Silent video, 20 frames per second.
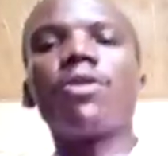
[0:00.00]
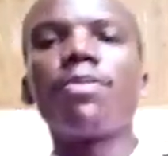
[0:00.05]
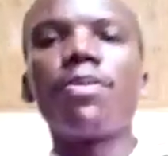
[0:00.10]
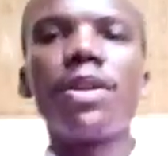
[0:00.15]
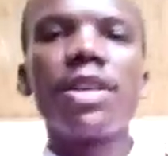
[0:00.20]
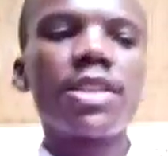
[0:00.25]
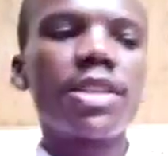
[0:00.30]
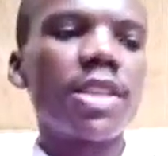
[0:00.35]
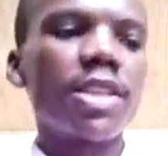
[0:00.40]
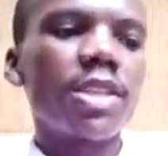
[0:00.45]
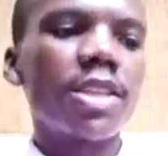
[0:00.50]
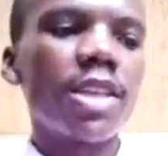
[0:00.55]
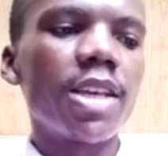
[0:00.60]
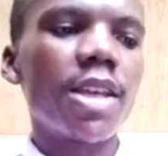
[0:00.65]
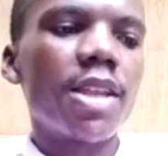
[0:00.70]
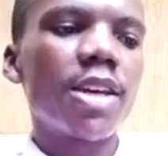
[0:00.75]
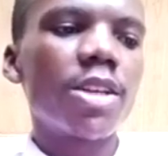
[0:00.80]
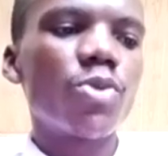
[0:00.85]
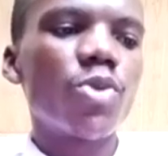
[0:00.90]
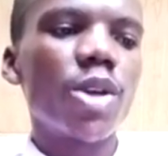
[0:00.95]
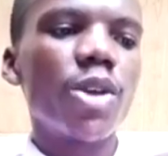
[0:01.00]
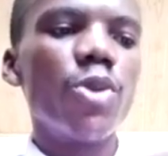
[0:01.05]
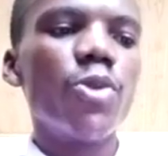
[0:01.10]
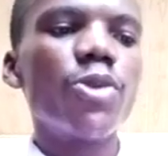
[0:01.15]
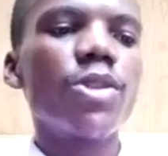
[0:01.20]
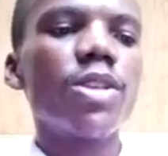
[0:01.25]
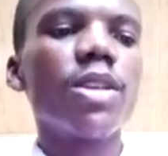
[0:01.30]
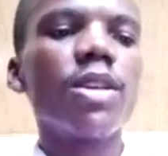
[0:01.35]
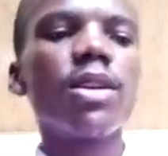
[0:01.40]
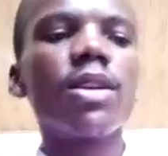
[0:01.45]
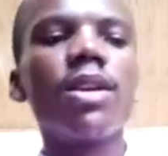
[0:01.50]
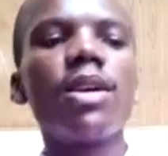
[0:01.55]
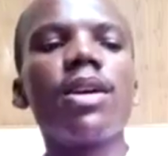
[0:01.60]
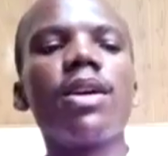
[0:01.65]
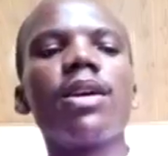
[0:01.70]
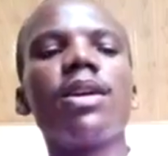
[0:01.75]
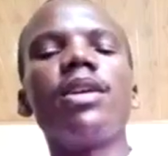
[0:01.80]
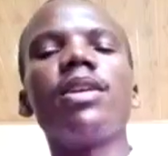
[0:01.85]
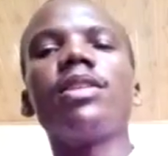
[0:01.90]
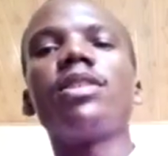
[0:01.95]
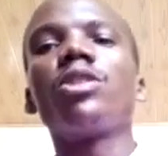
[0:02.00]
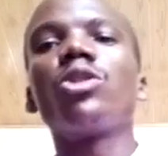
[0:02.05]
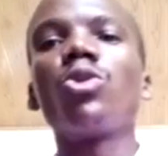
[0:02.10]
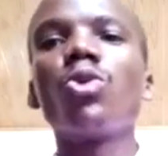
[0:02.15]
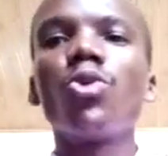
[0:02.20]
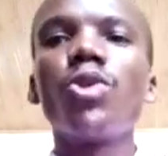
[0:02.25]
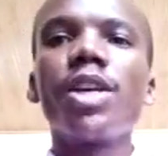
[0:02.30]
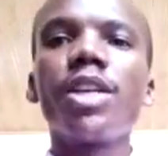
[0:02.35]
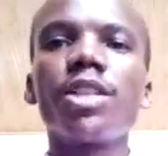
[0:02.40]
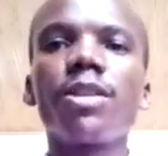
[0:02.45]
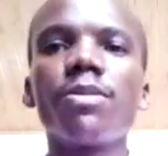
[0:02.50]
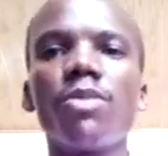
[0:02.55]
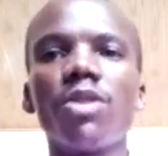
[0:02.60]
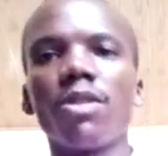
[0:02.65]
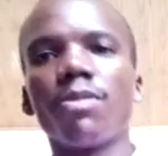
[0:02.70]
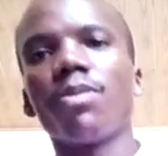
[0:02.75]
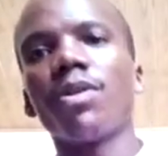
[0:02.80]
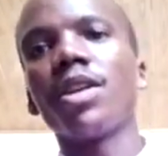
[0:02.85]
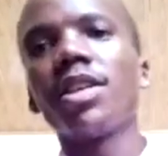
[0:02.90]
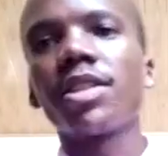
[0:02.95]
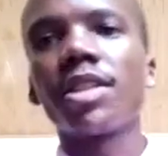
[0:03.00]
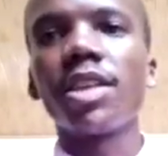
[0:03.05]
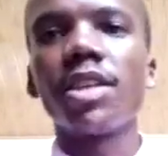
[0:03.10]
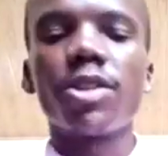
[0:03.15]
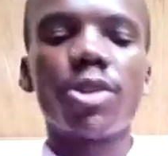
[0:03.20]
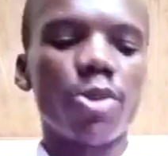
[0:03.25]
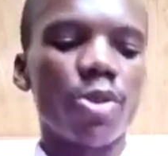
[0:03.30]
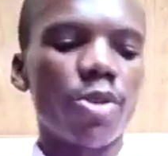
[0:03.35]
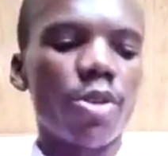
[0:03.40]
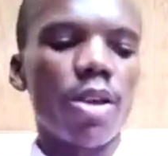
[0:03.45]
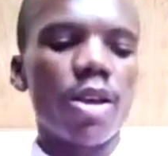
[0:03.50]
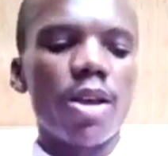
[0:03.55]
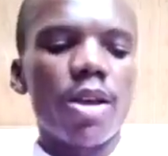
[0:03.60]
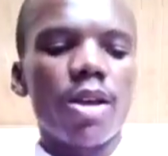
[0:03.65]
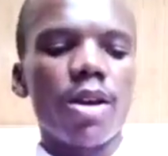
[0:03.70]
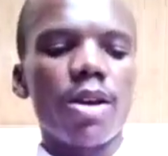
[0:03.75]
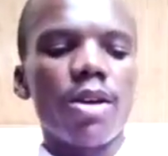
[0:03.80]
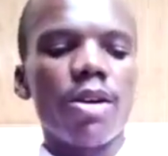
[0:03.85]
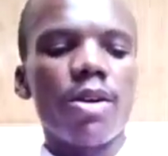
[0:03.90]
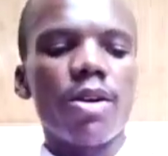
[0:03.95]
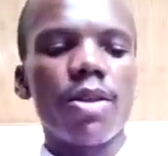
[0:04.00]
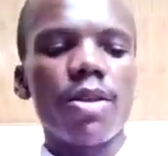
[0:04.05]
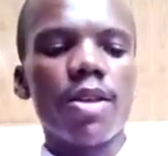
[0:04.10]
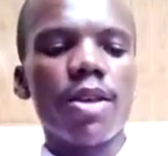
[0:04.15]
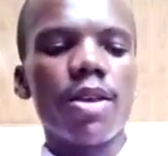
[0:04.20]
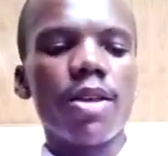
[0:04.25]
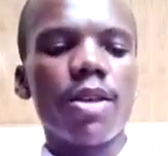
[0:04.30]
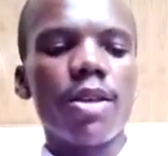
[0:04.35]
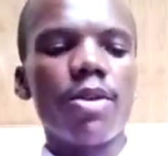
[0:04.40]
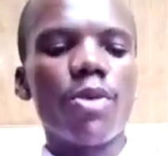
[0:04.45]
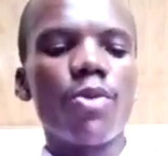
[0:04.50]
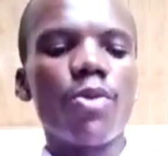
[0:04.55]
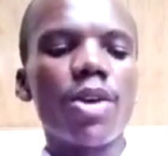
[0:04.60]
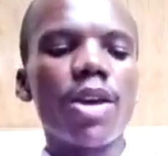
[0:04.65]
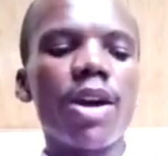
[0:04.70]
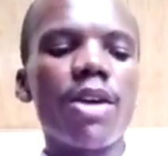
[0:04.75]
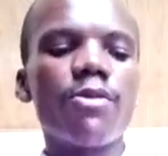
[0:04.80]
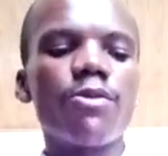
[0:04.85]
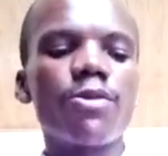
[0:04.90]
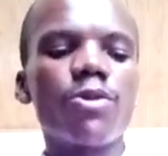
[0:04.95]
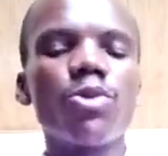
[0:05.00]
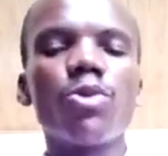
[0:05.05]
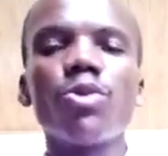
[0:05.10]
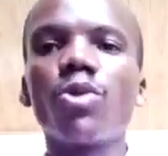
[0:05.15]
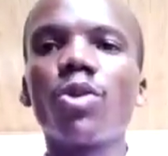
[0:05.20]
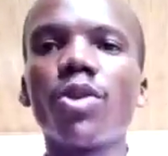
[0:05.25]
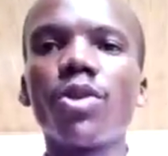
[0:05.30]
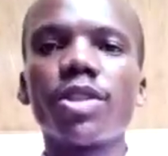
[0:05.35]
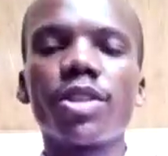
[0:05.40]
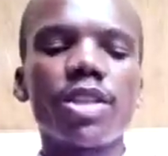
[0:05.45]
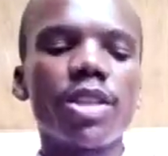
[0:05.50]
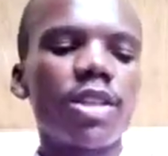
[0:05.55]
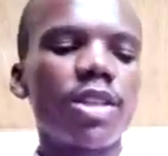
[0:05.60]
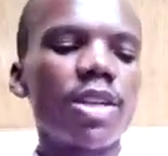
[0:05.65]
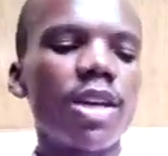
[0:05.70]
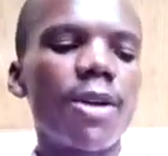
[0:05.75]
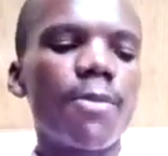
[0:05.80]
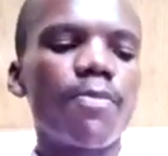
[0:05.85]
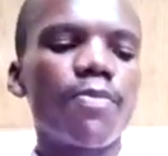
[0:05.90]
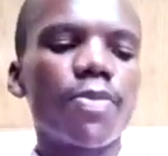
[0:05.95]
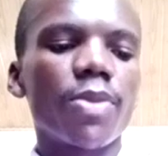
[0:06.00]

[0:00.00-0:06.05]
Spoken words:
places here that we are using is 2 decimal places. So we have to consider